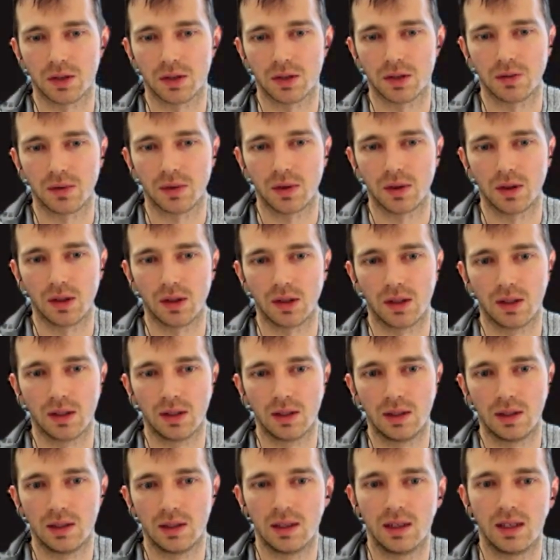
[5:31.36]
to full?
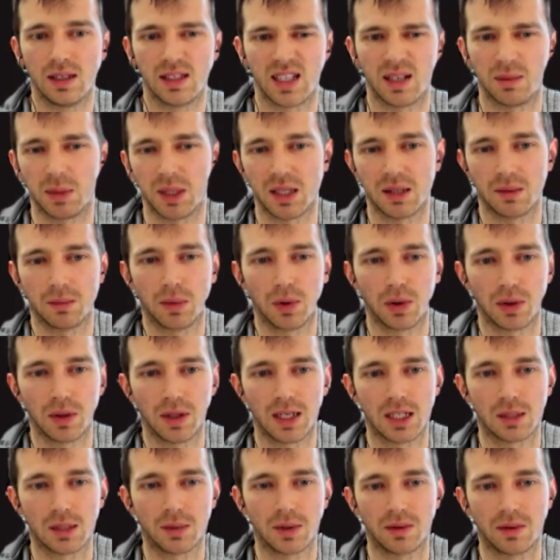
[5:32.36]
Is that a bit more
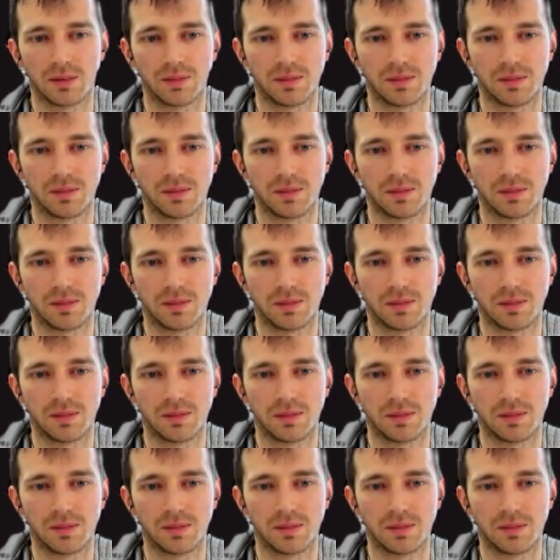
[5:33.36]
legible?